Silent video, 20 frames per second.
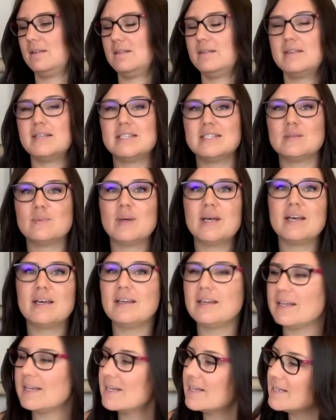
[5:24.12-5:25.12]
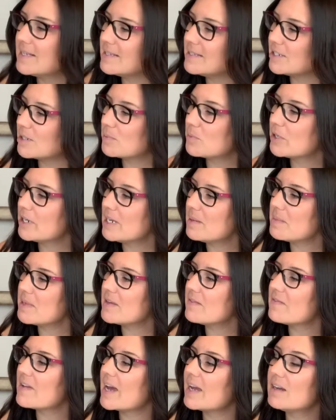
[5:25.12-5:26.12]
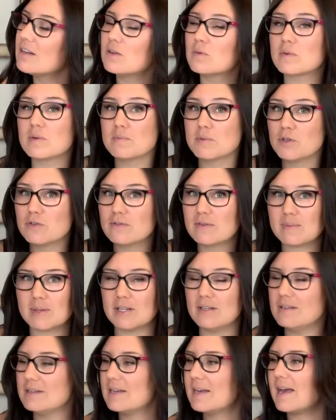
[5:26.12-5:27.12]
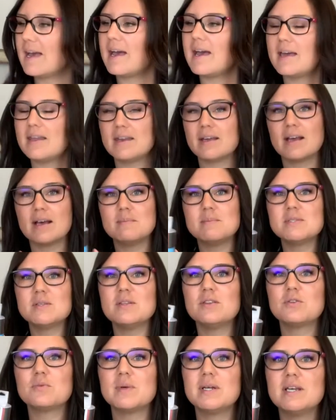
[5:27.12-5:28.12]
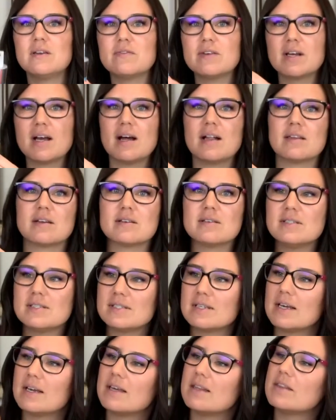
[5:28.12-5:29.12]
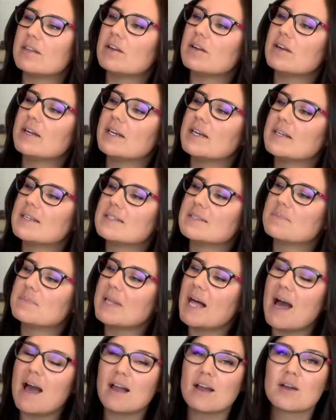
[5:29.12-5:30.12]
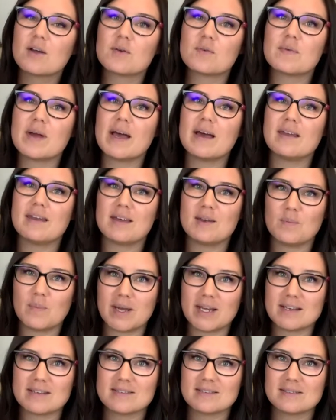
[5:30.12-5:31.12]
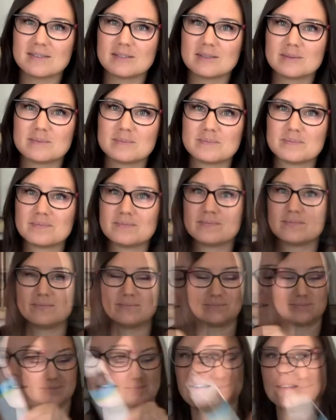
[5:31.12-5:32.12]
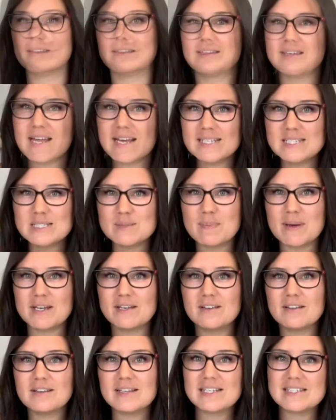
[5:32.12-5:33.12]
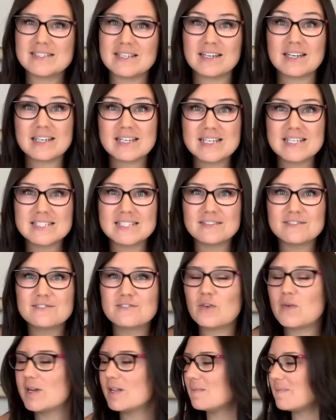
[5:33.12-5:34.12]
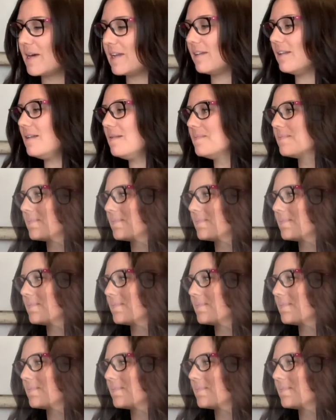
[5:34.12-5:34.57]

This one is your premium vinyl removable, and it comes in 3 different colors. There is black, red, and white. The next bundle is an adhesive foil bundle,